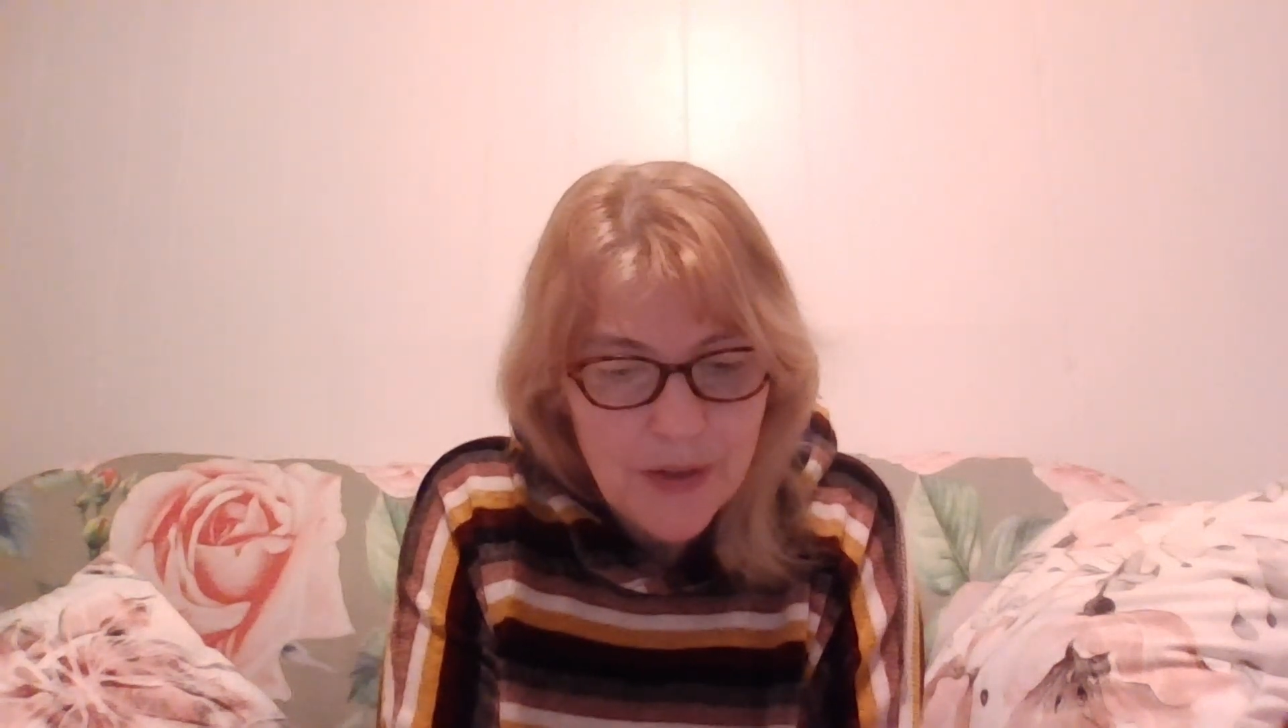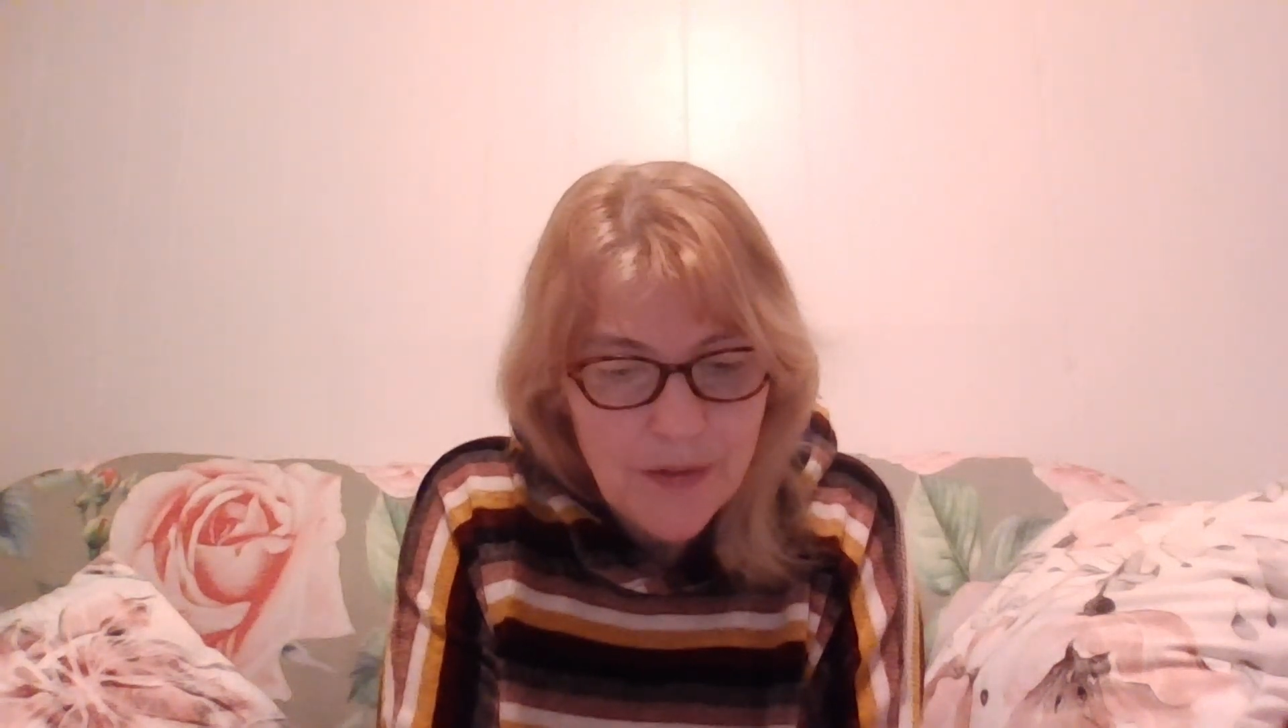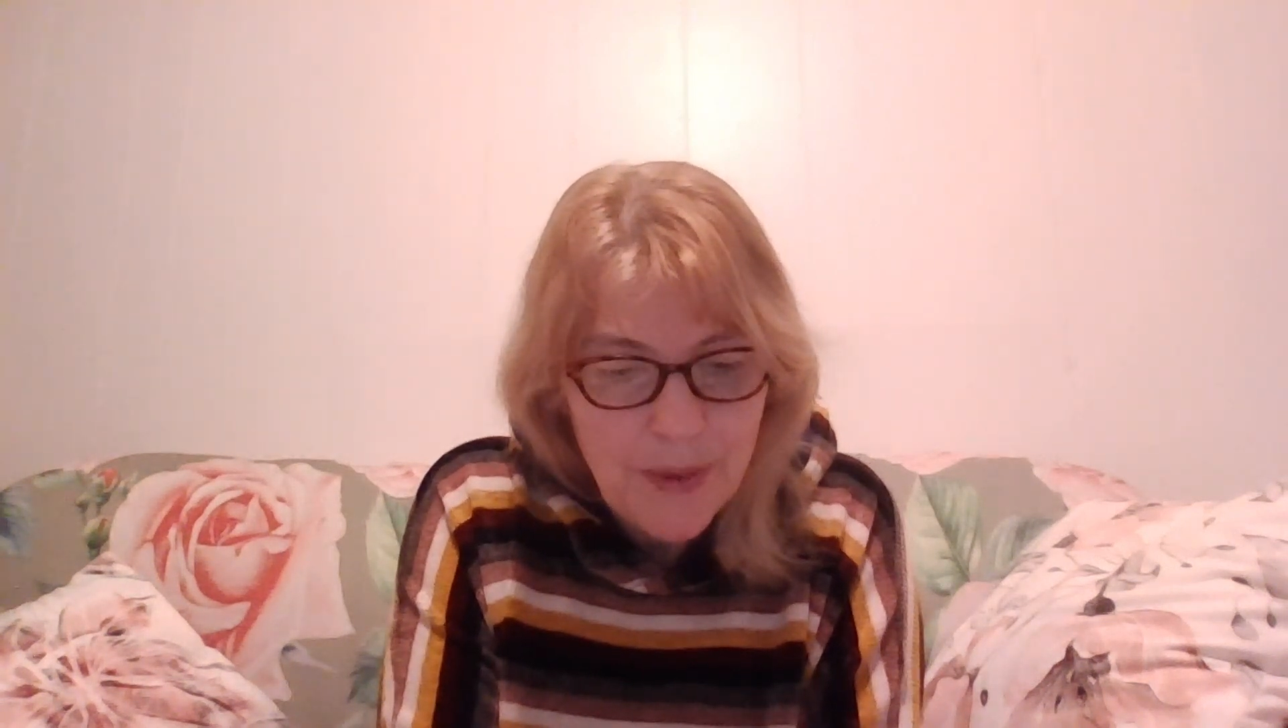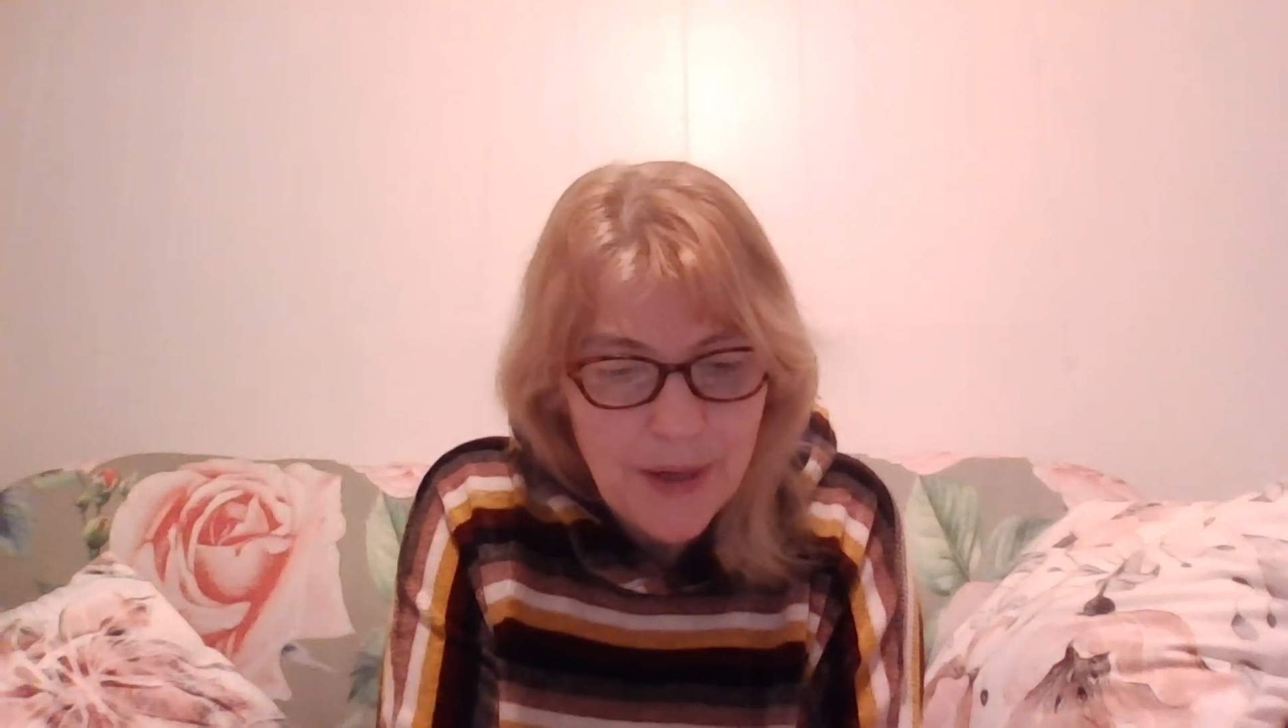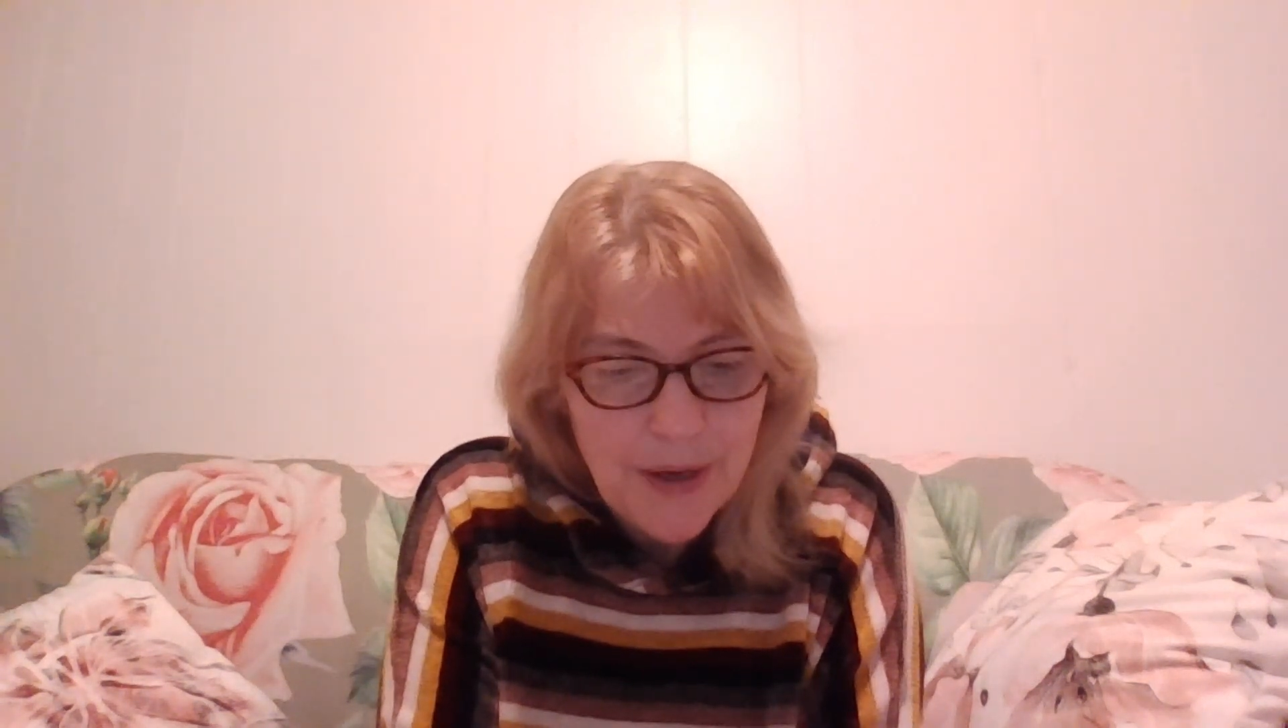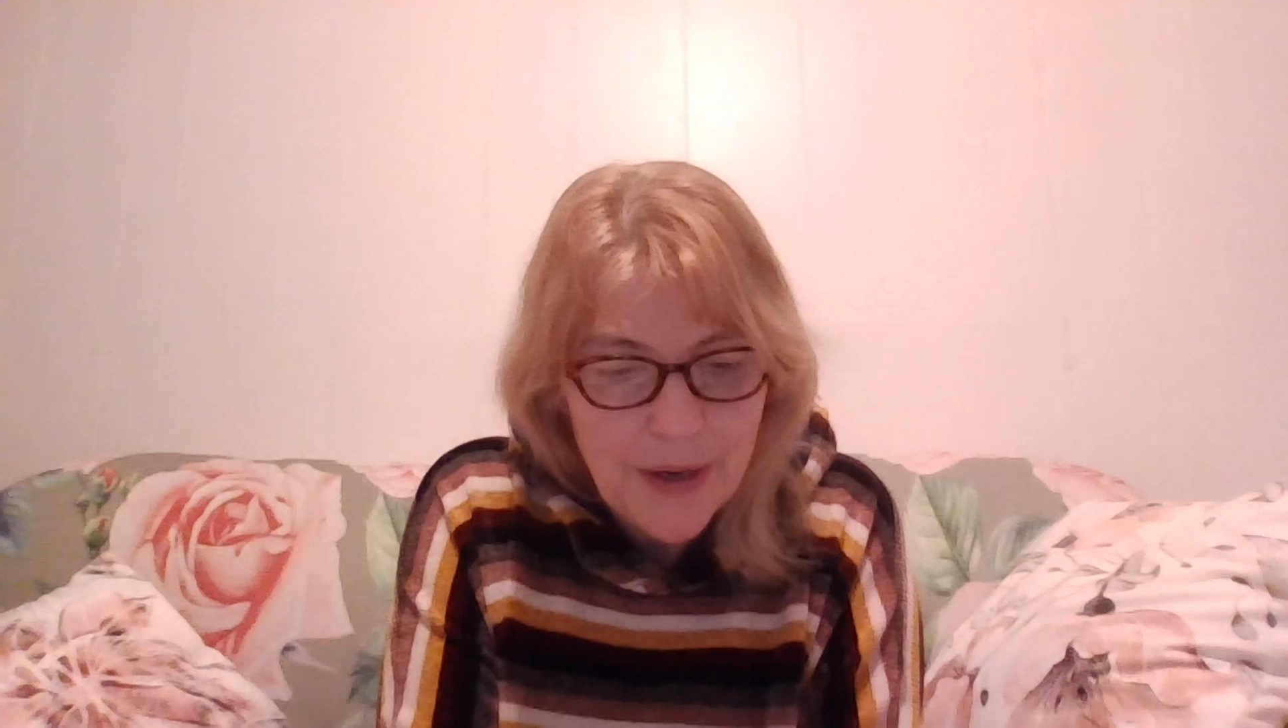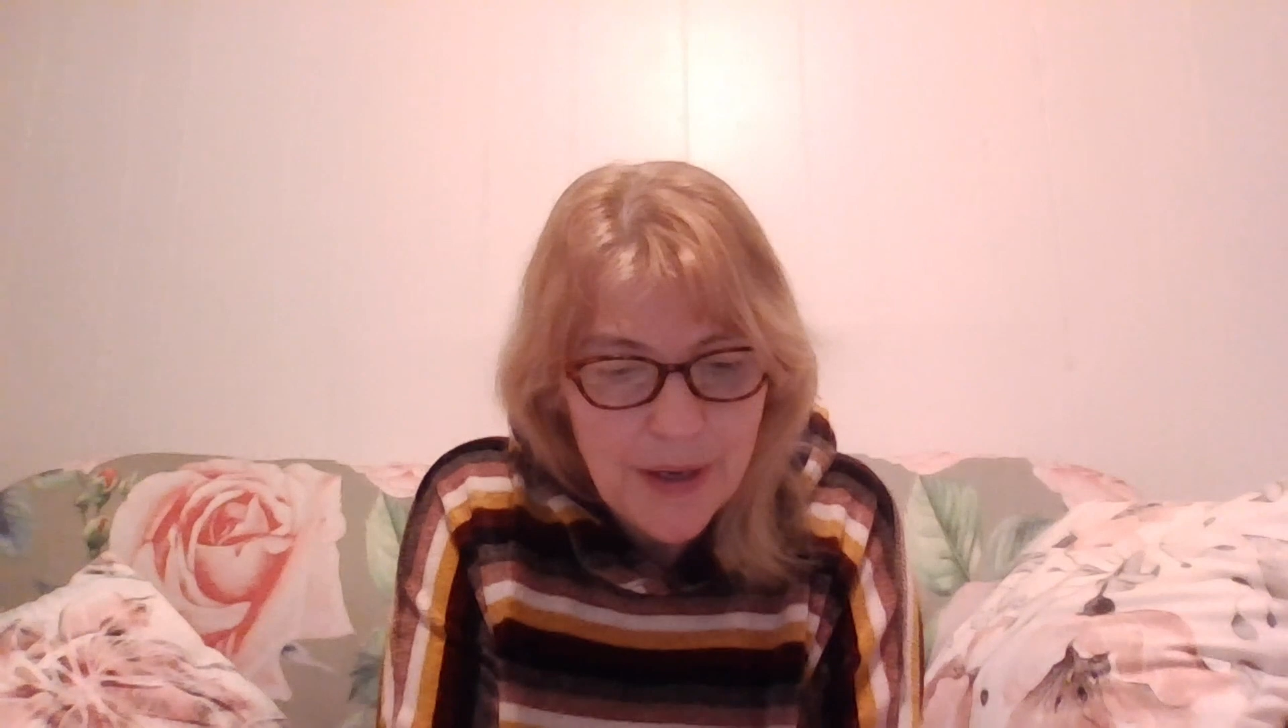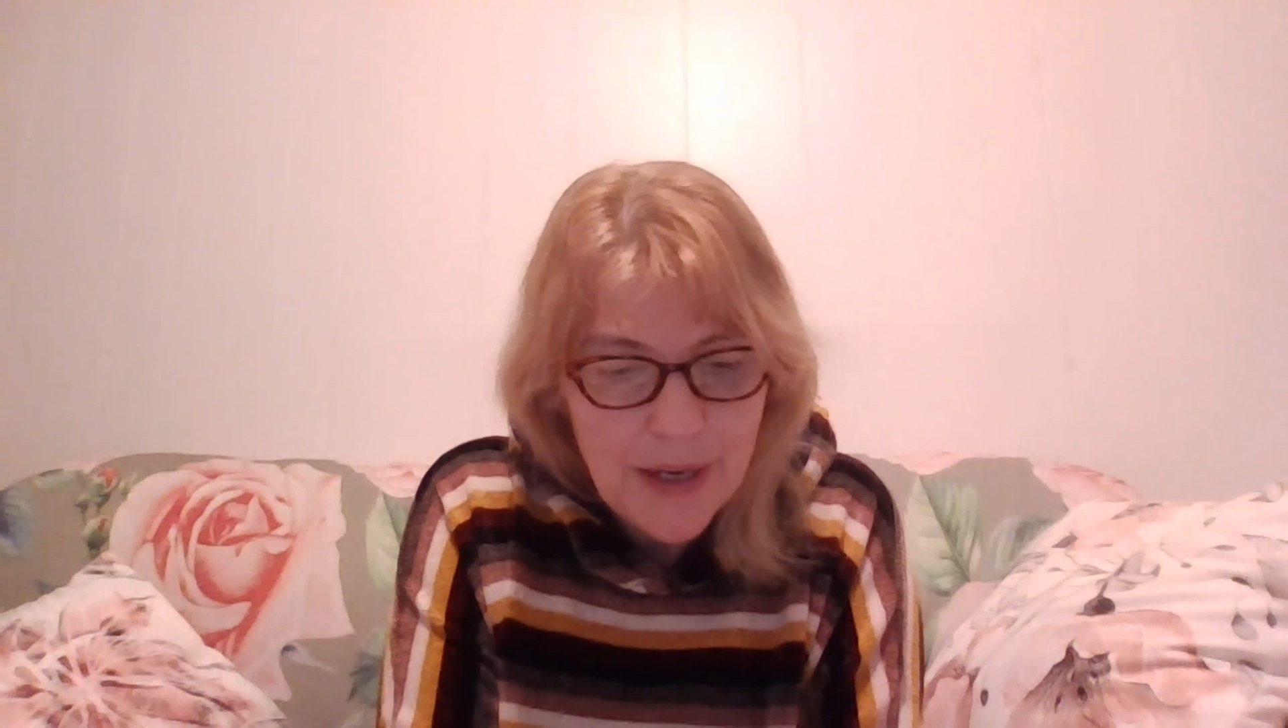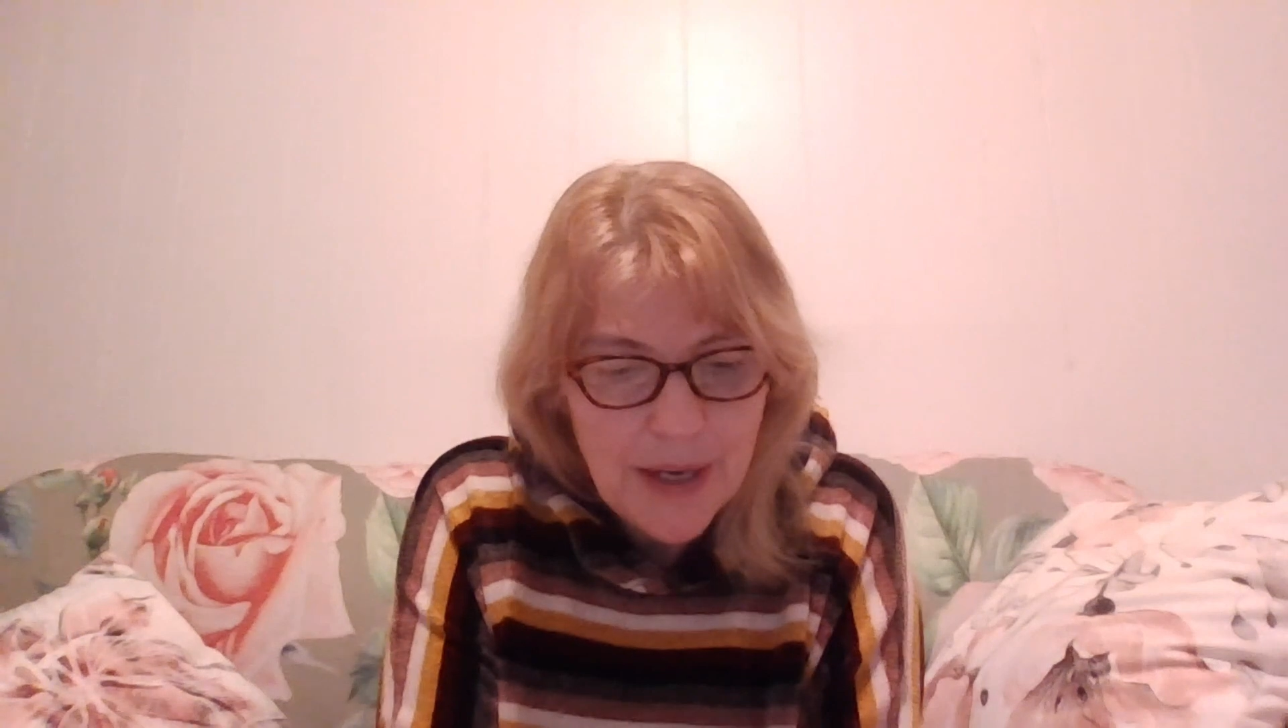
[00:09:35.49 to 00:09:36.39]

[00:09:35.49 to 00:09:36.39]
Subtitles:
of beer.